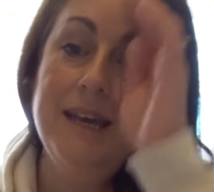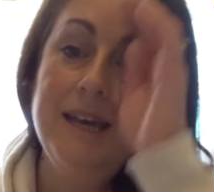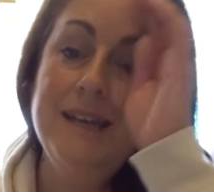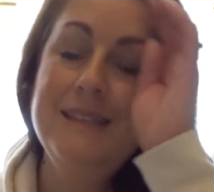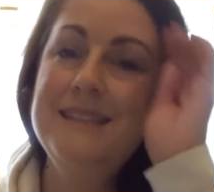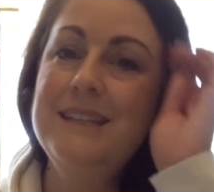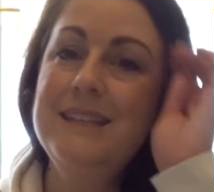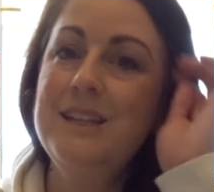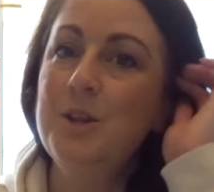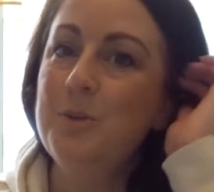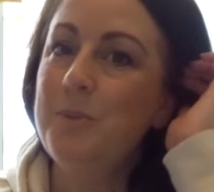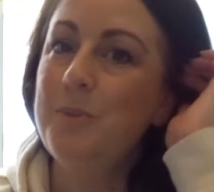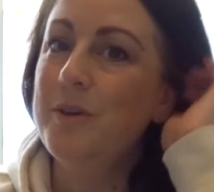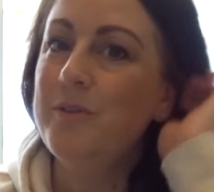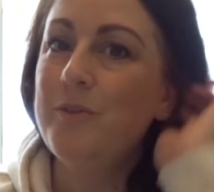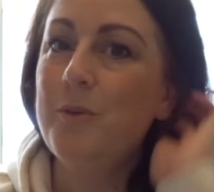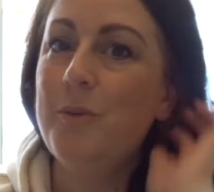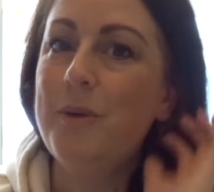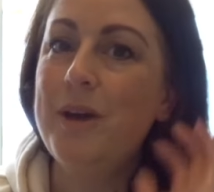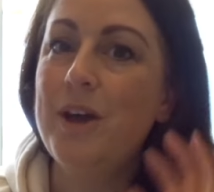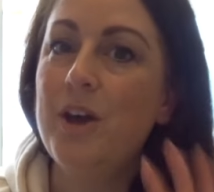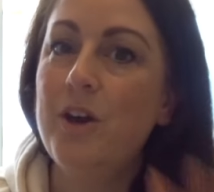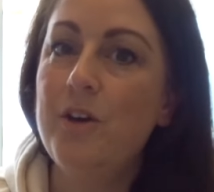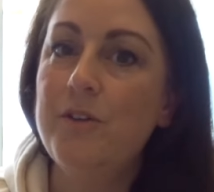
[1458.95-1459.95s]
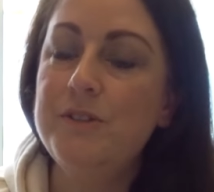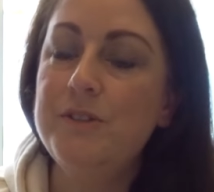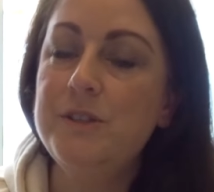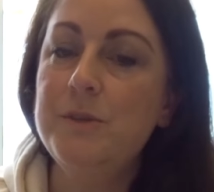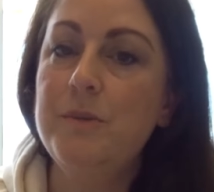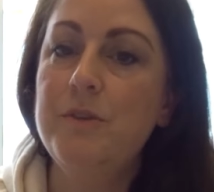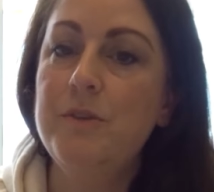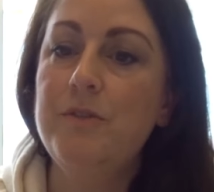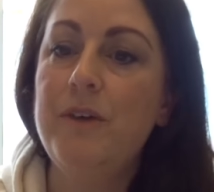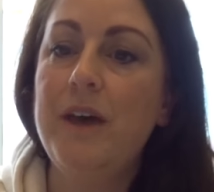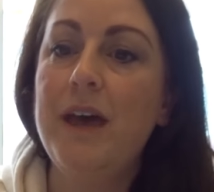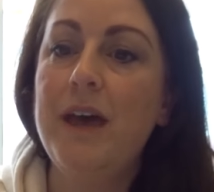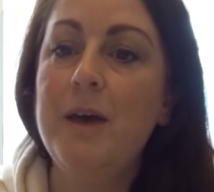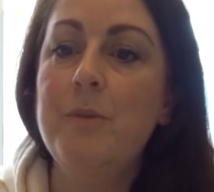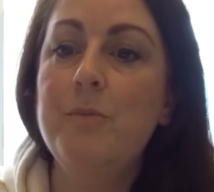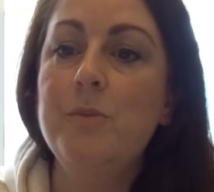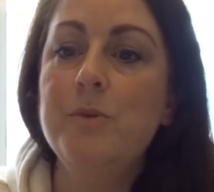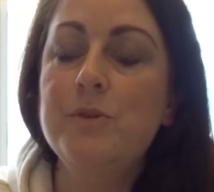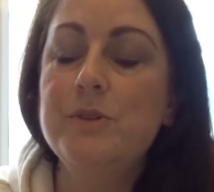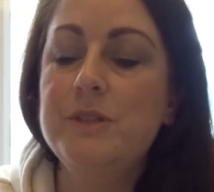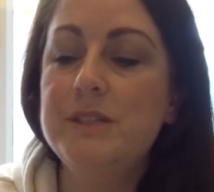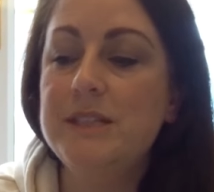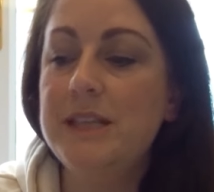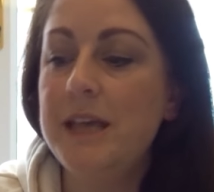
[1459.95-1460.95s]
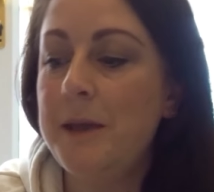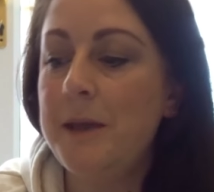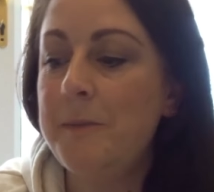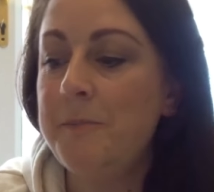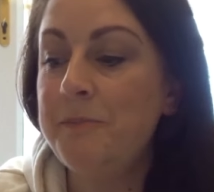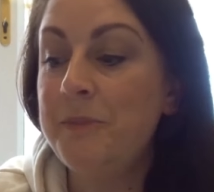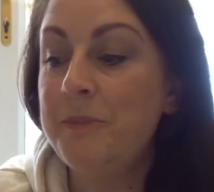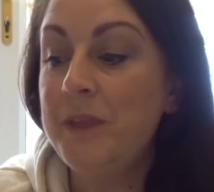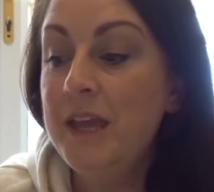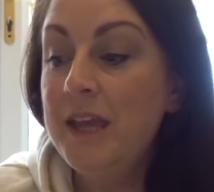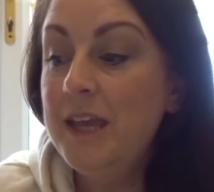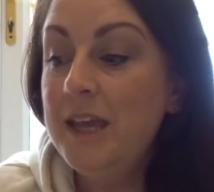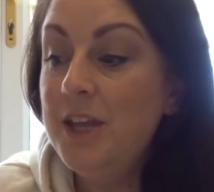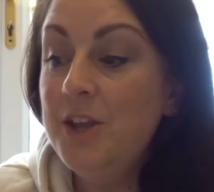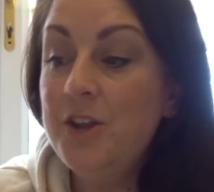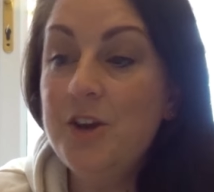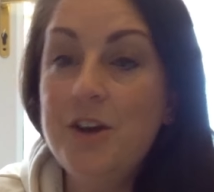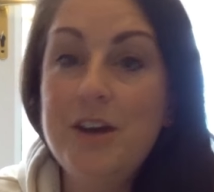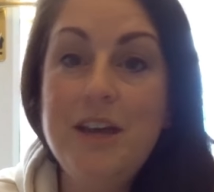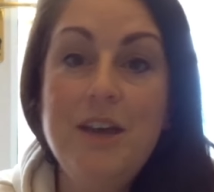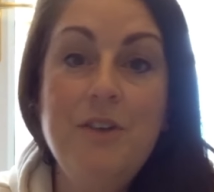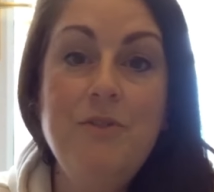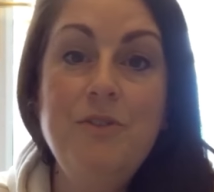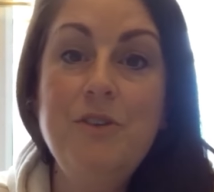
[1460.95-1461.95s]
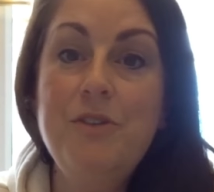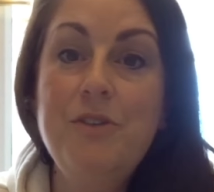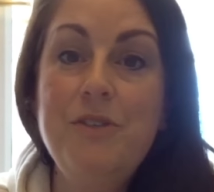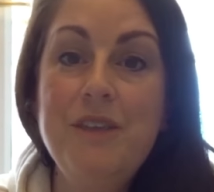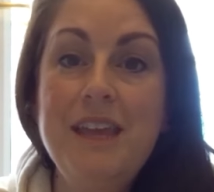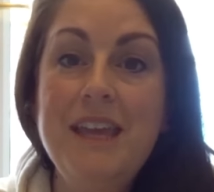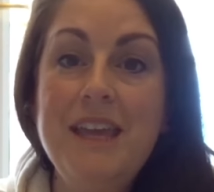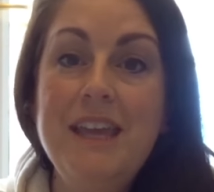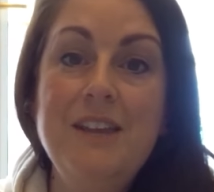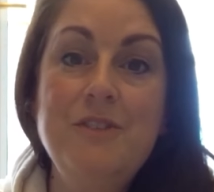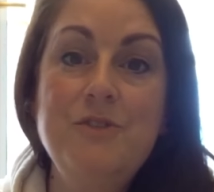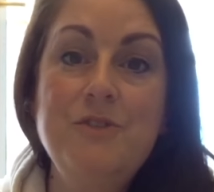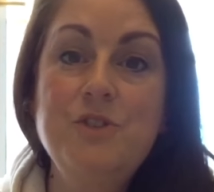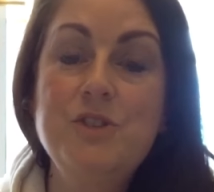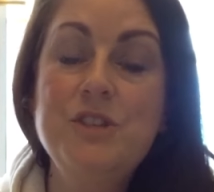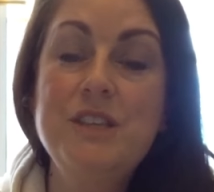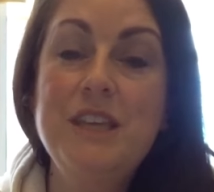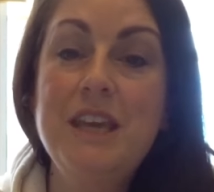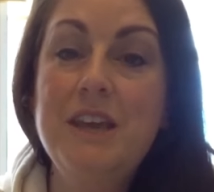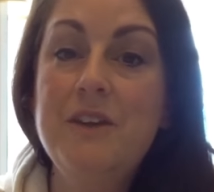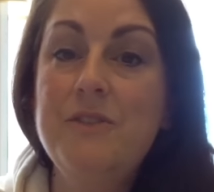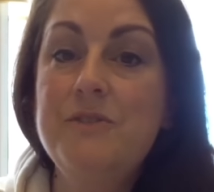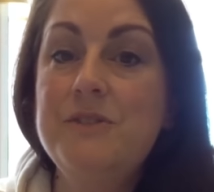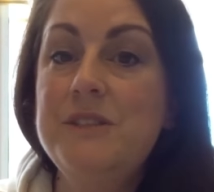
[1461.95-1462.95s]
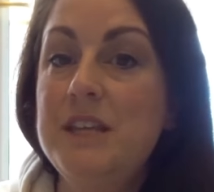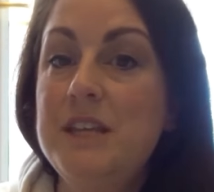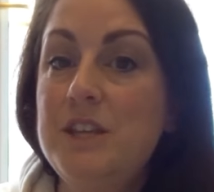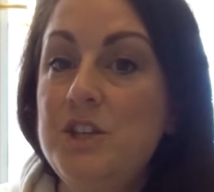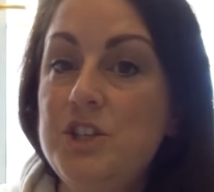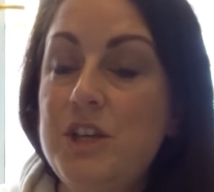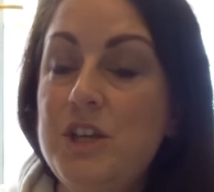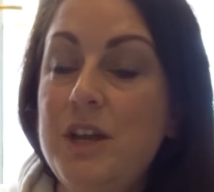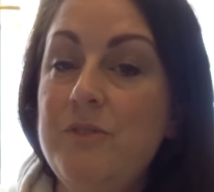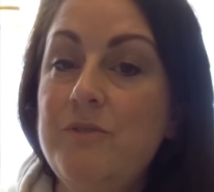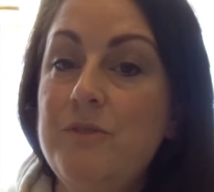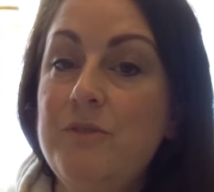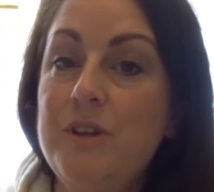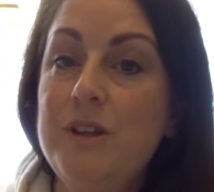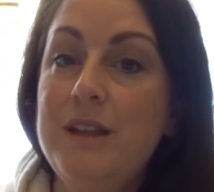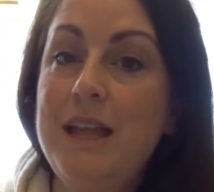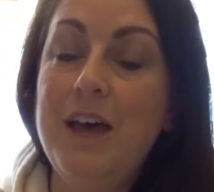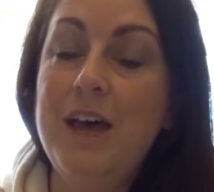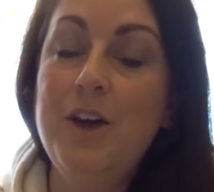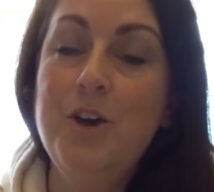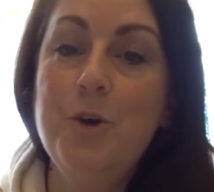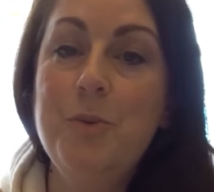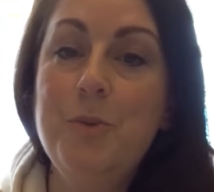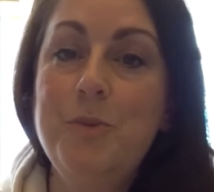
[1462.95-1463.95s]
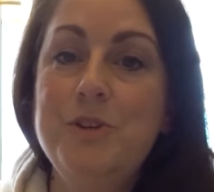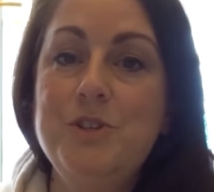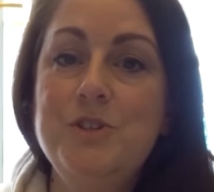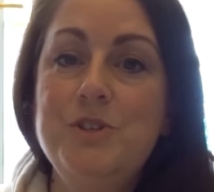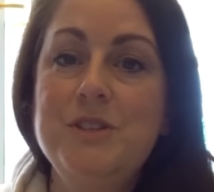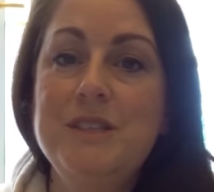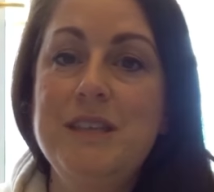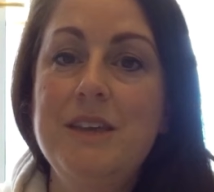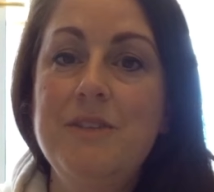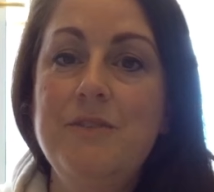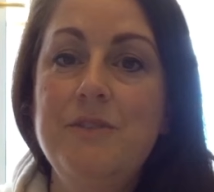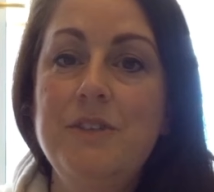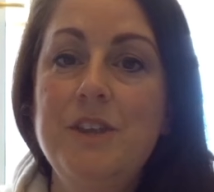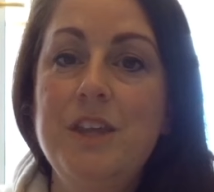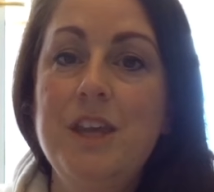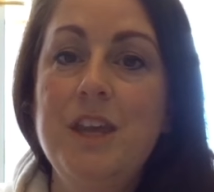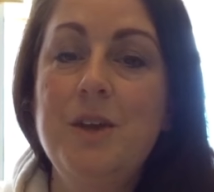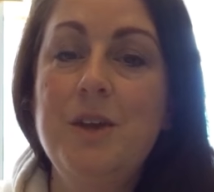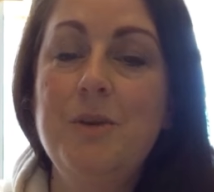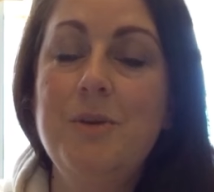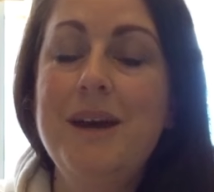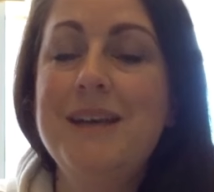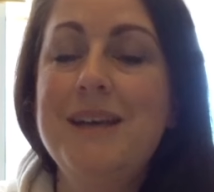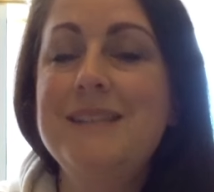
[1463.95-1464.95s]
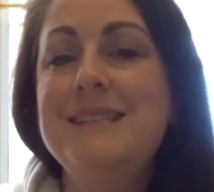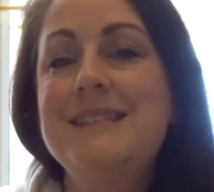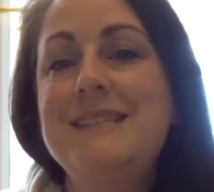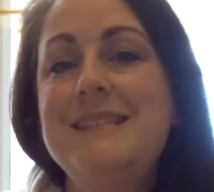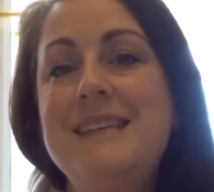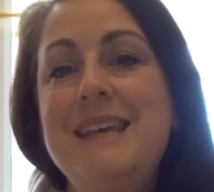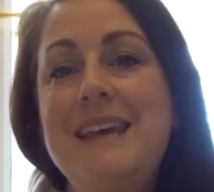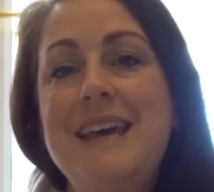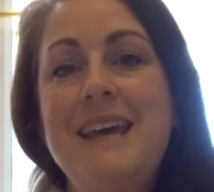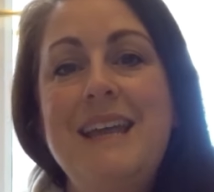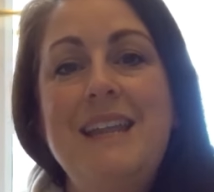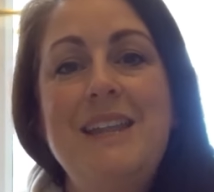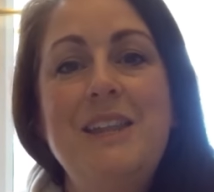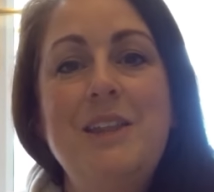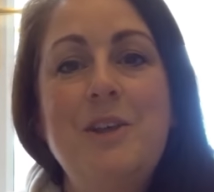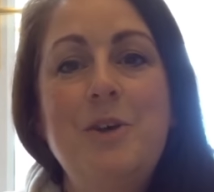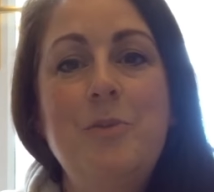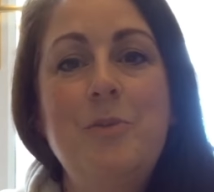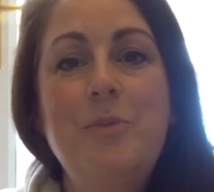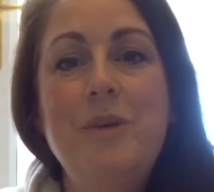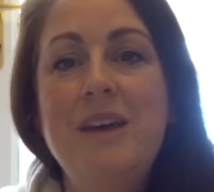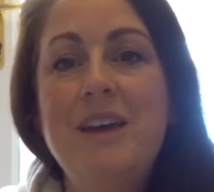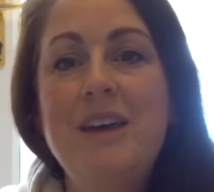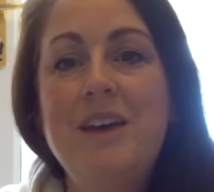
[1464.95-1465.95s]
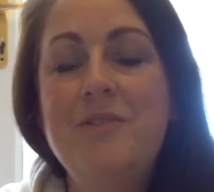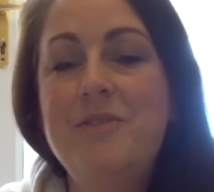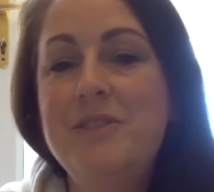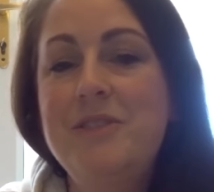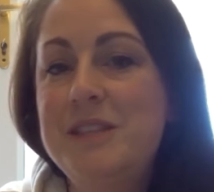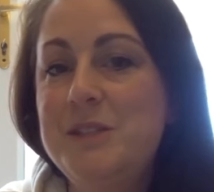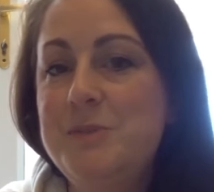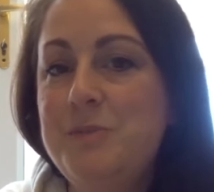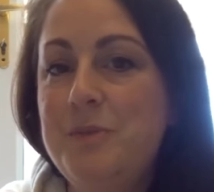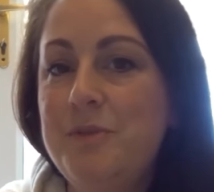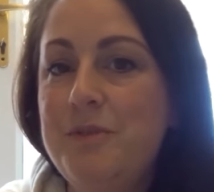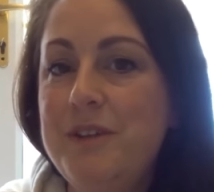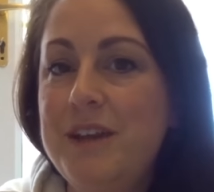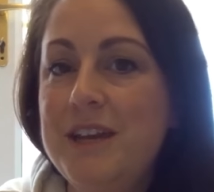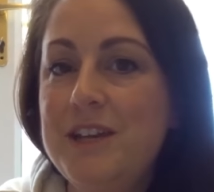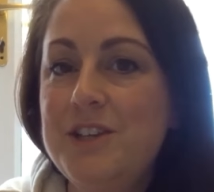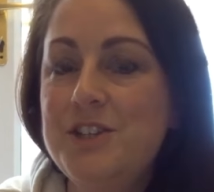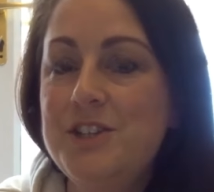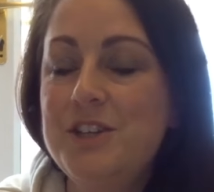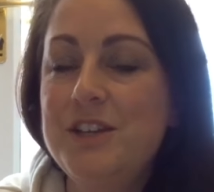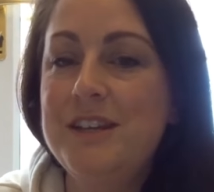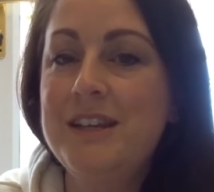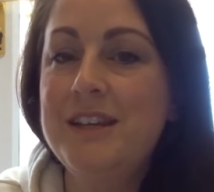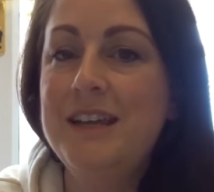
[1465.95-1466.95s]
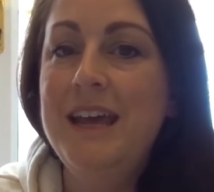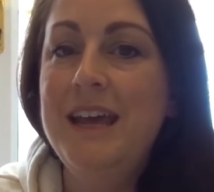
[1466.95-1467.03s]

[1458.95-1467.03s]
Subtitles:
It's a little bit of a way off, to be fair, but you know, if you're thinking of just gifts in general, I hope it's just giving you, as I say, a little bit of inspiration.